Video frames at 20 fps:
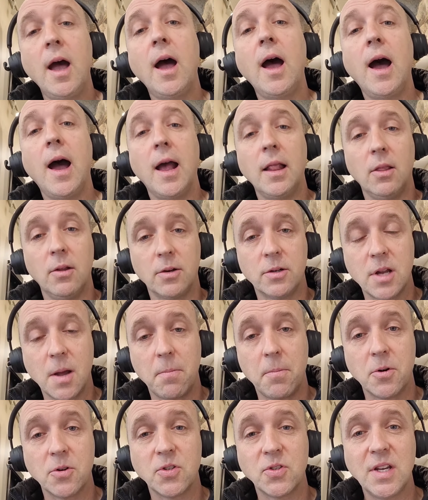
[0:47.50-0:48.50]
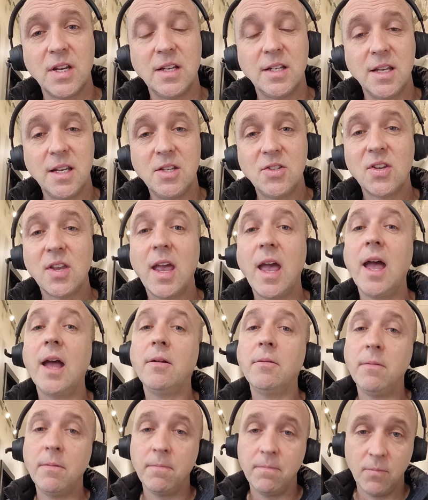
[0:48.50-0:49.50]
I looked up her CT
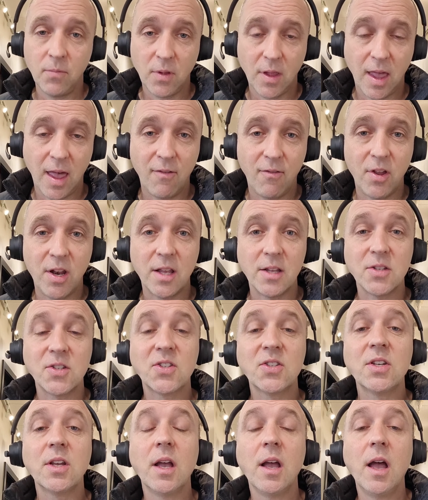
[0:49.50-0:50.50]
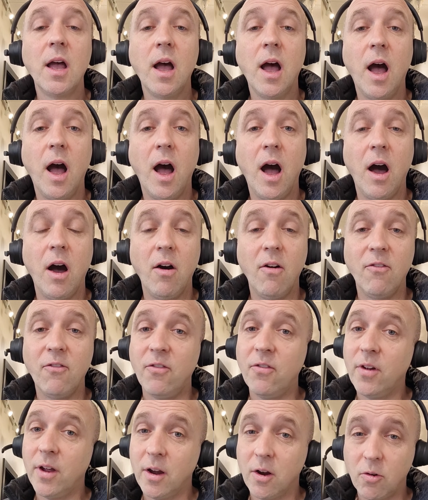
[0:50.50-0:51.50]
scan, evidence
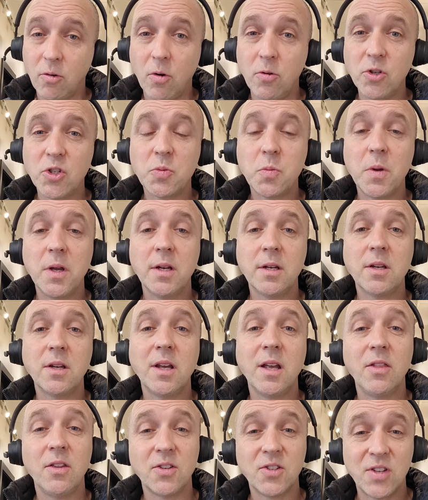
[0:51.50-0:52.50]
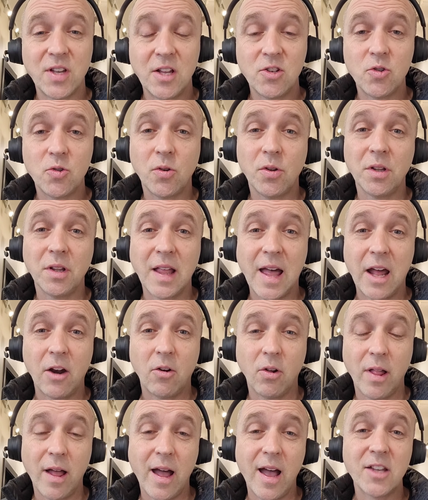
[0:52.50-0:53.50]
of encroachment in the central and
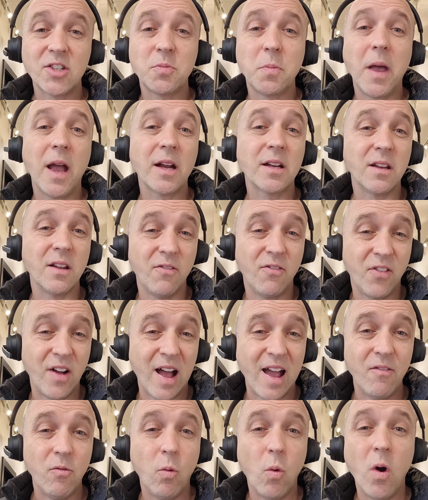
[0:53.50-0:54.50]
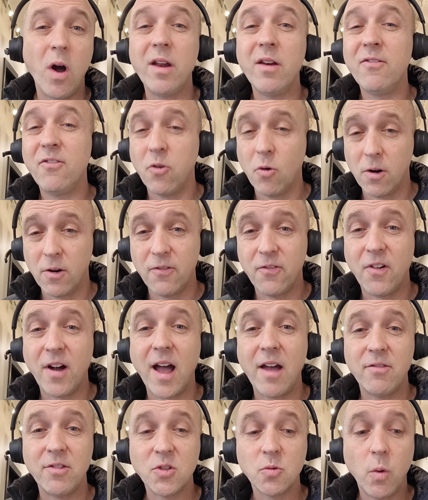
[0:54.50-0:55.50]
lateral aspect of 5-1,
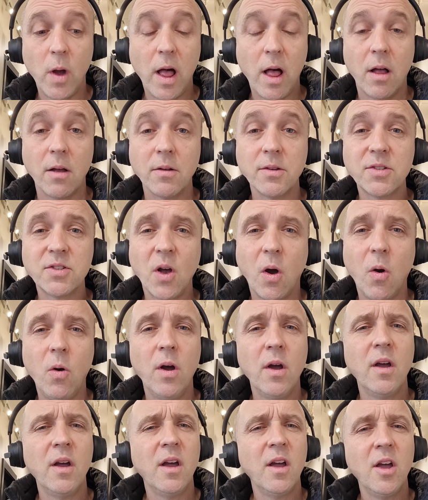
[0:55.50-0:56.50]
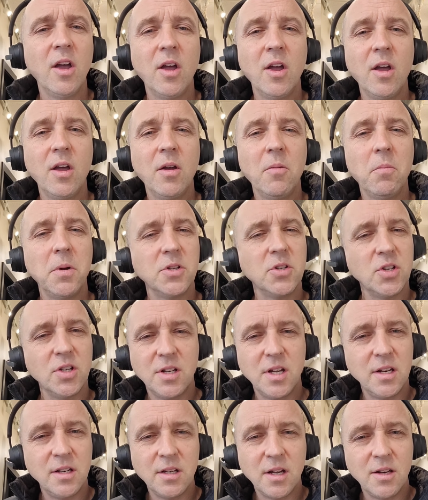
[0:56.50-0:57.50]
4-5 as well. But she
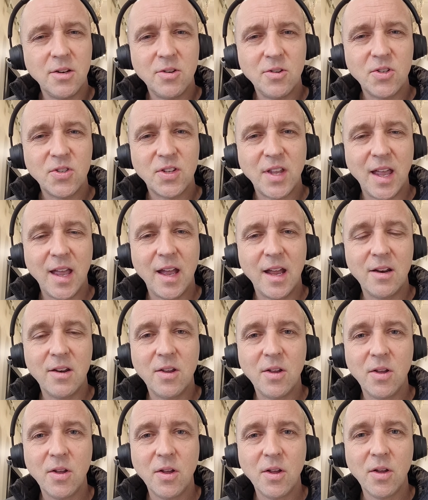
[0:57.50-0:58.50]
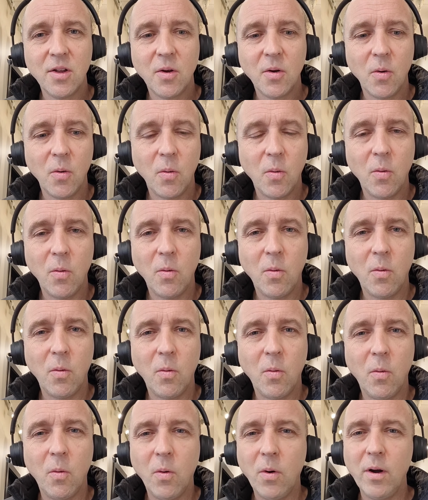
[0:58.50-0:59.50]
didn't understand
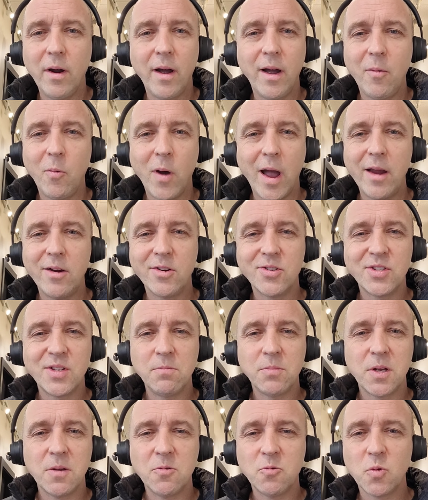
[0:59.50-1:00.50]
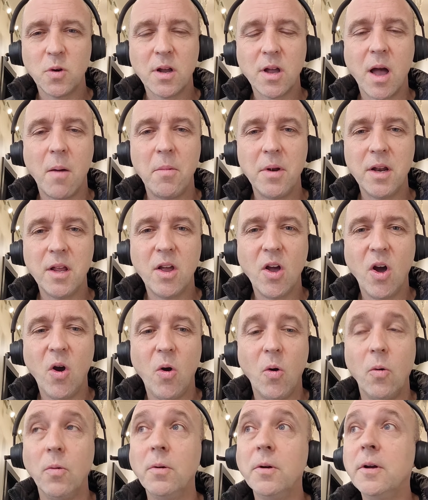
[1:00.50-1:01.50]
why her symptoms would come and
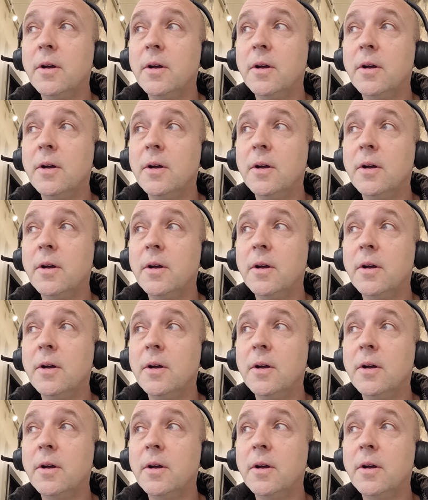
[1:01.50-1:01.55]
go.